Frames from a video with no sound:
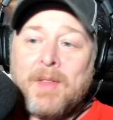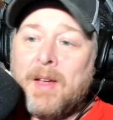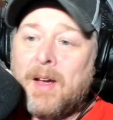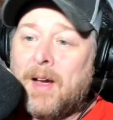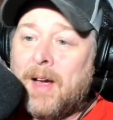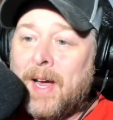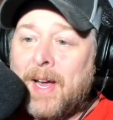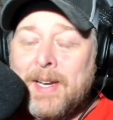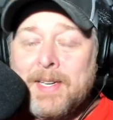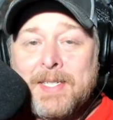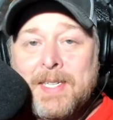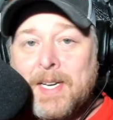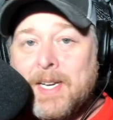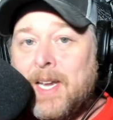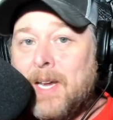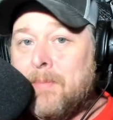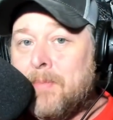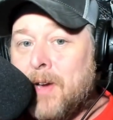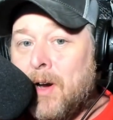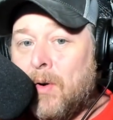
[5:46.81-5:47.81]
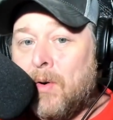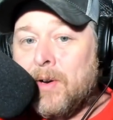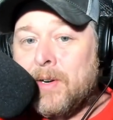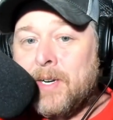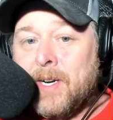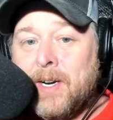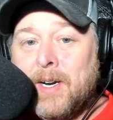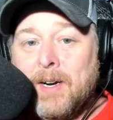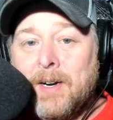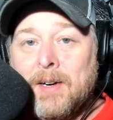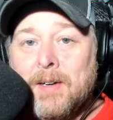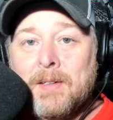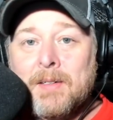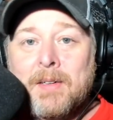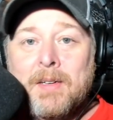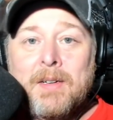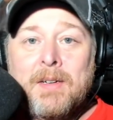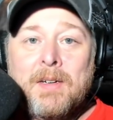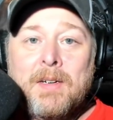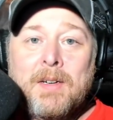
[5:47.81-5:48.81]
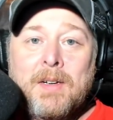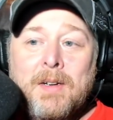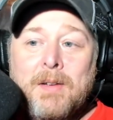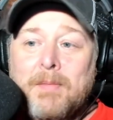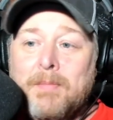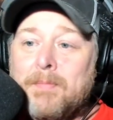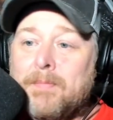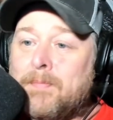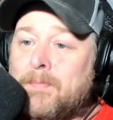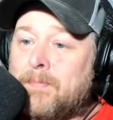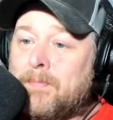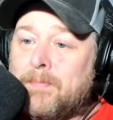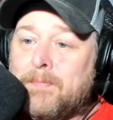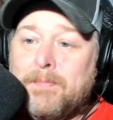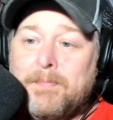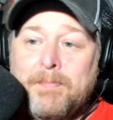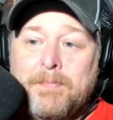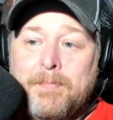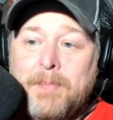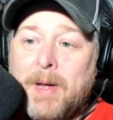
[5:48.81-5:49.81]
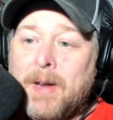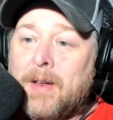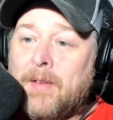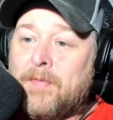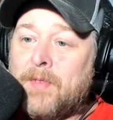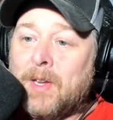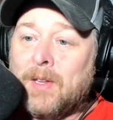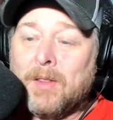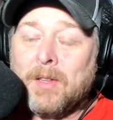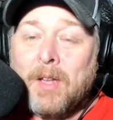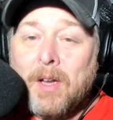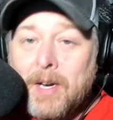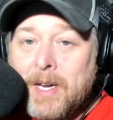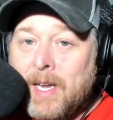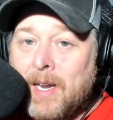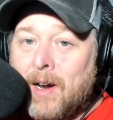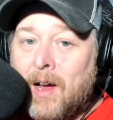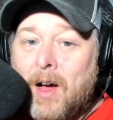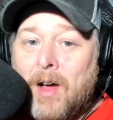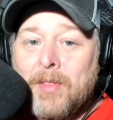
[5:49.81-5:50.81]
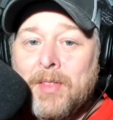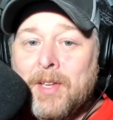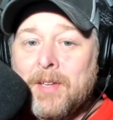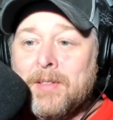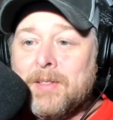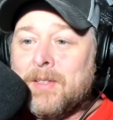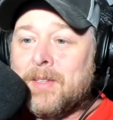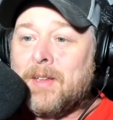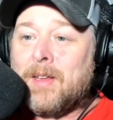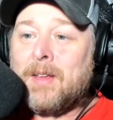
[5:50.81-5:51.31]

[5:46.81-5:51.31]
I hate to keep going here, but if you look at all the